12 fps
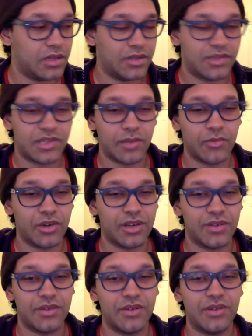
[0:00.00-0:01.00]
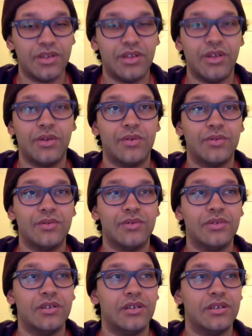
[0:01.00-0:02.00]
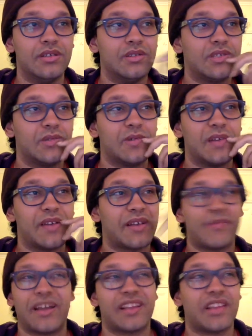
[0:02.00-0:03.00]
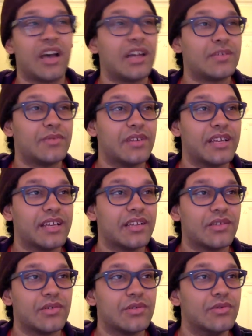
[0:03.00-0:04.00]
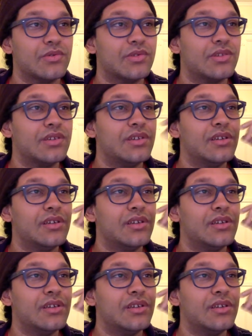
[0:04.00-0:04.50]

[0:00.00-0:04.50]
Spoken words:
Someone someone back at the hospital, I guess, or who's